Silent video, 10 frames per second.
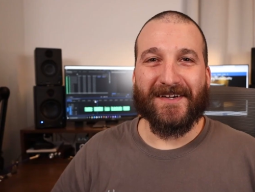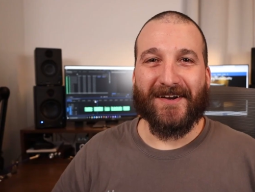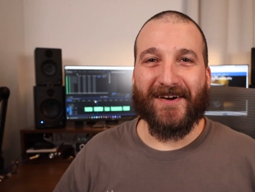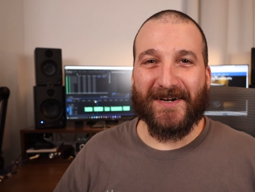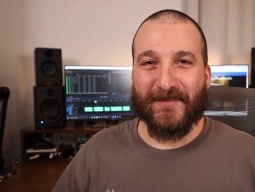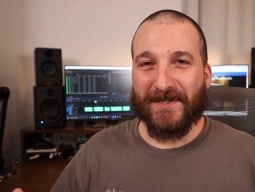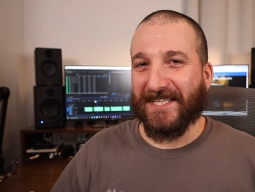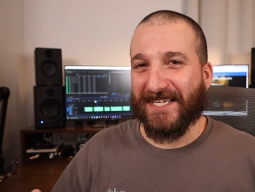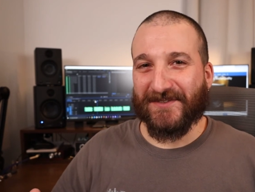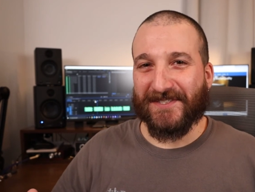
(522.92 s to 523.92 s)
All right, I'm
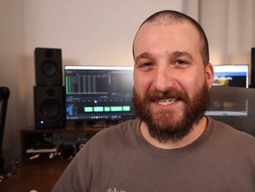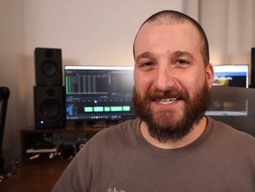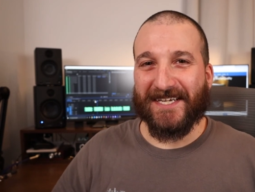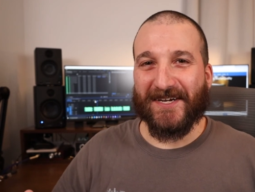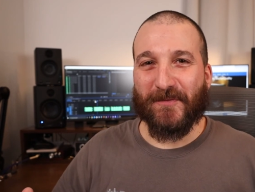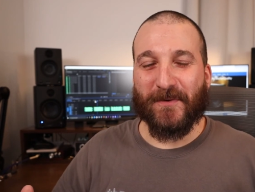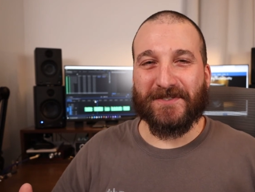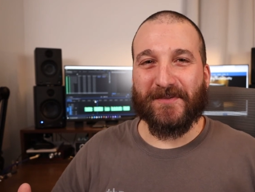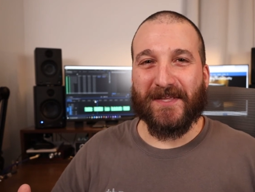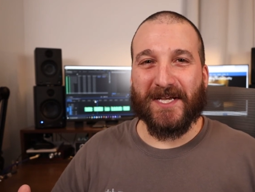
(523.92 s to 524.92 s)
really interested to hear
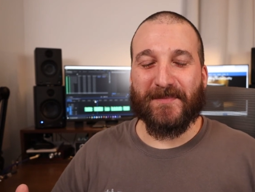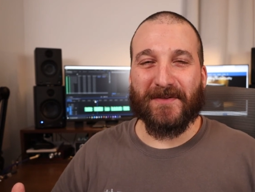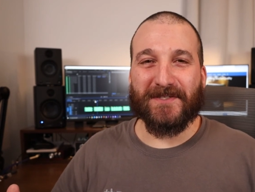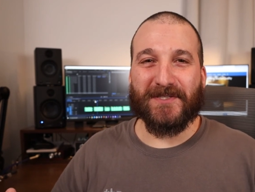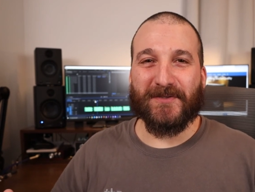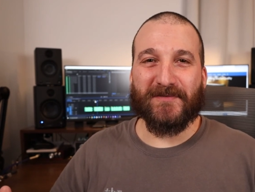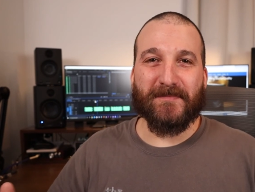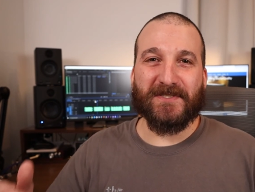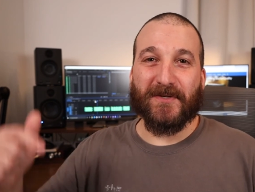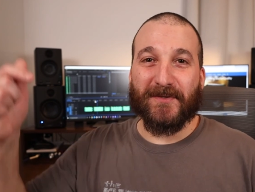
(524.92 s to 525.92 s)
what you think about the two of
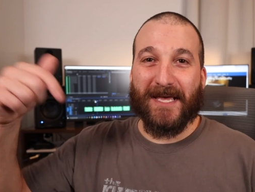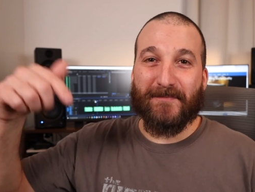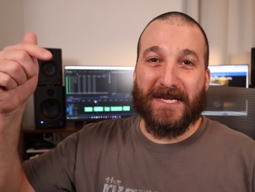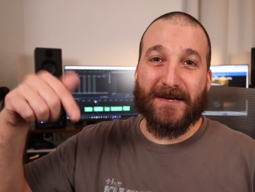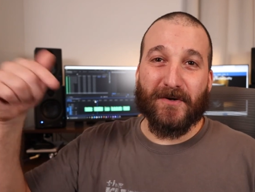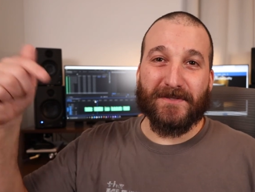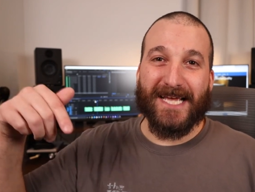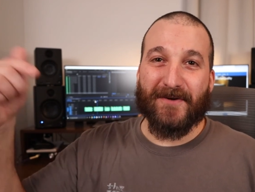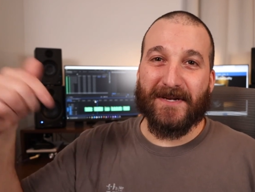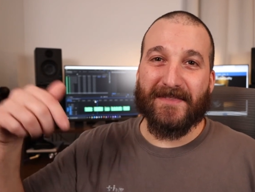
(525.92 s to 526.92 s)
them, so let me know
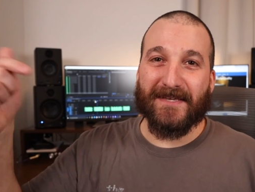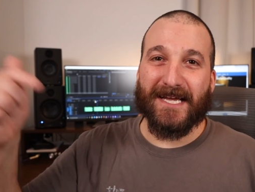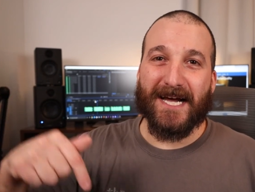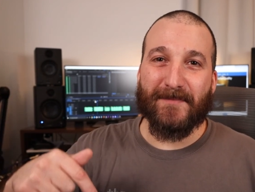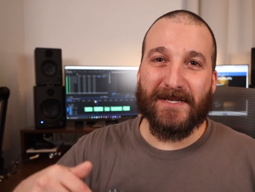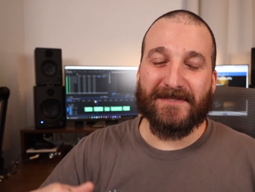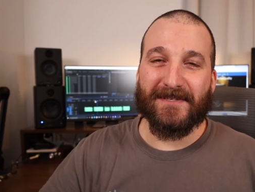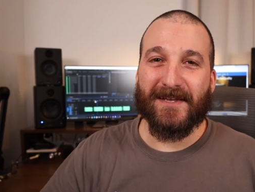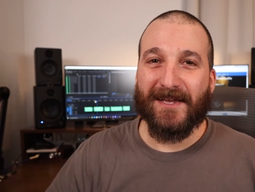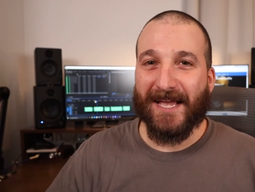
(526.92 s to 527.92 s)
down in the
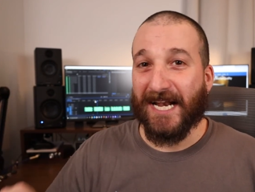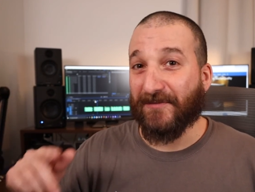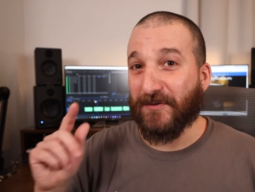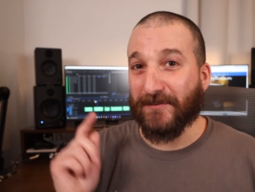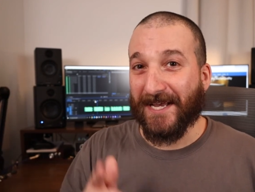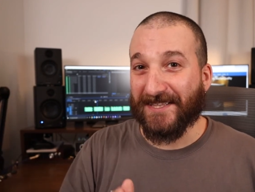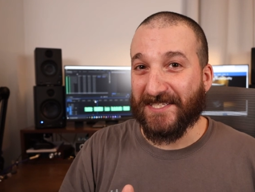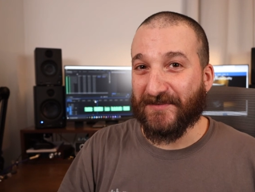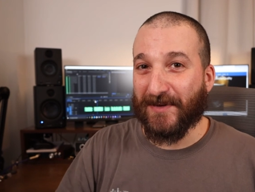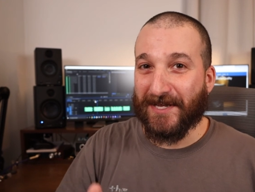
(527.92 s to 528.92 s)
comments. And if you like
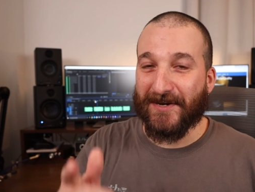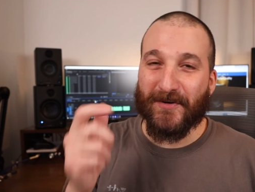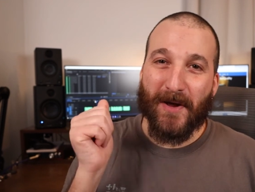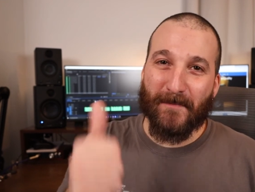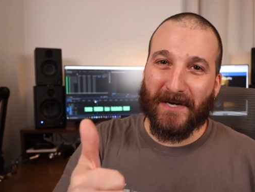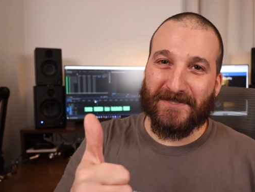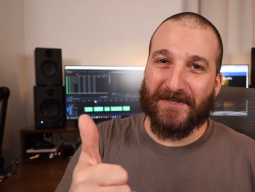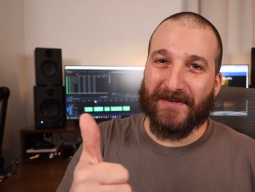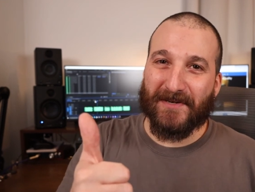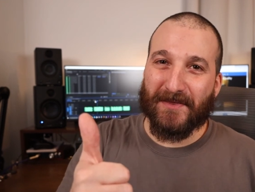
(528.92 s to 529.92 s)
this video, make sure
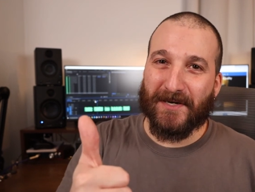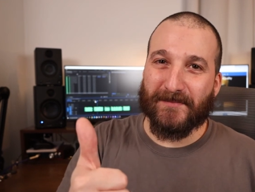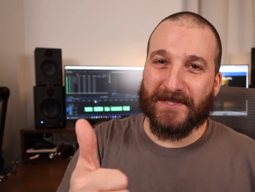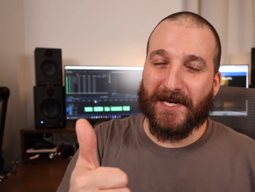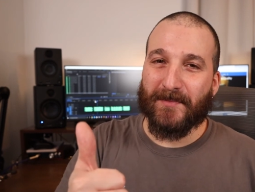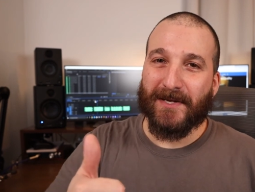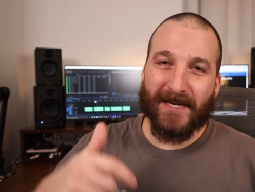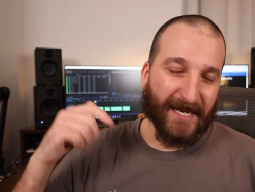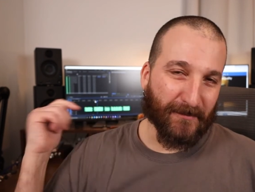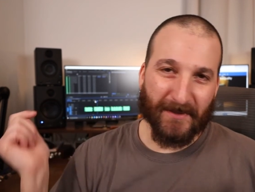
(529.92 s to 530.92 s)
you give it a thumbs up.
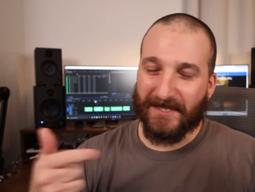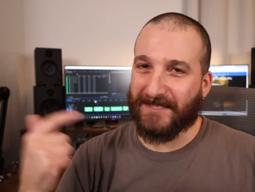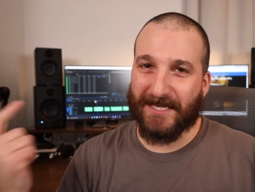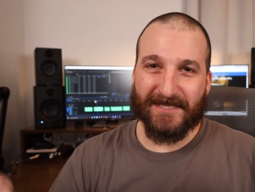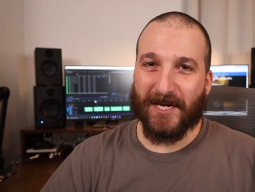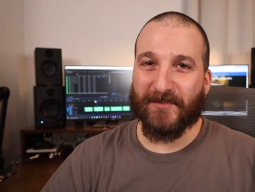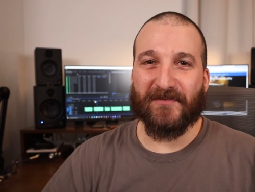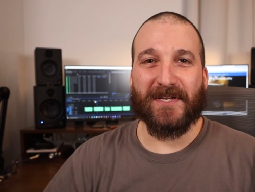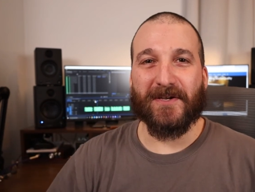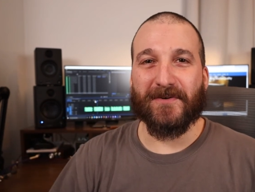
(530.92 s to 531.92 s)
It really does help the
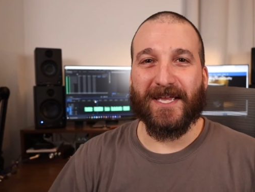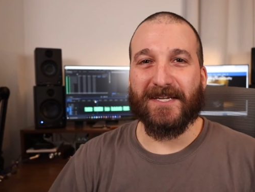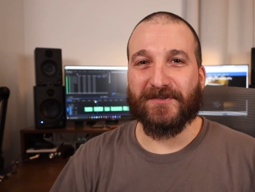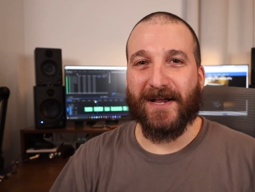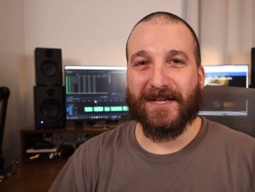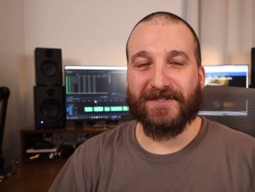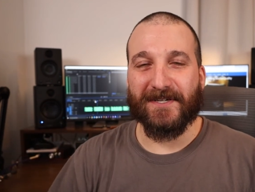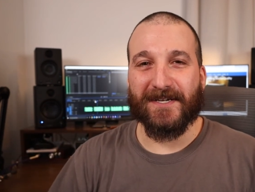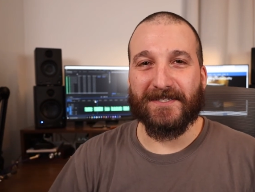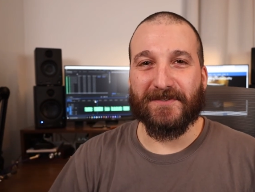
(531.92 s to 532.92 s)
video gain traction
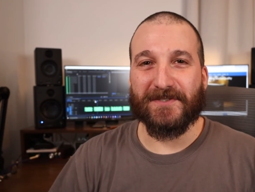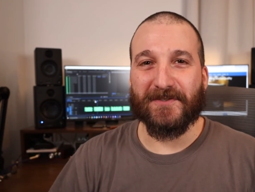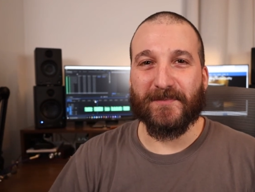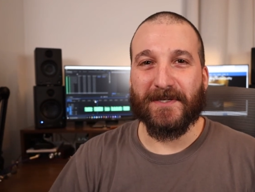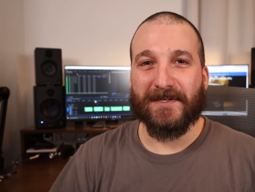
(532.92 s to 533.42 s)
on YouTube.